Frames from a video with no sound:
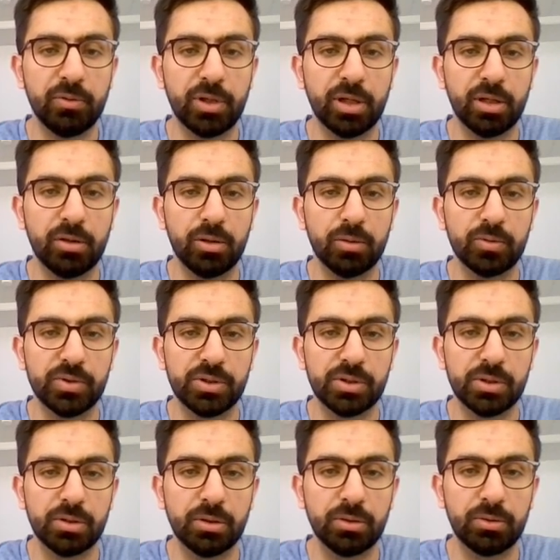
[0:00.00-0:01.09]
you can always
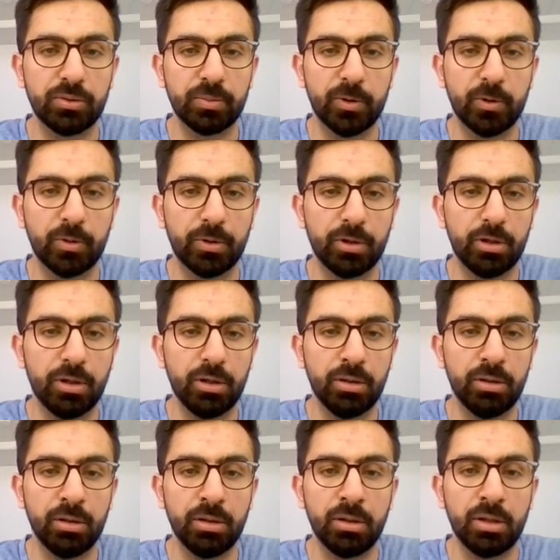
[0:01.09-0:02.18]
go to power on,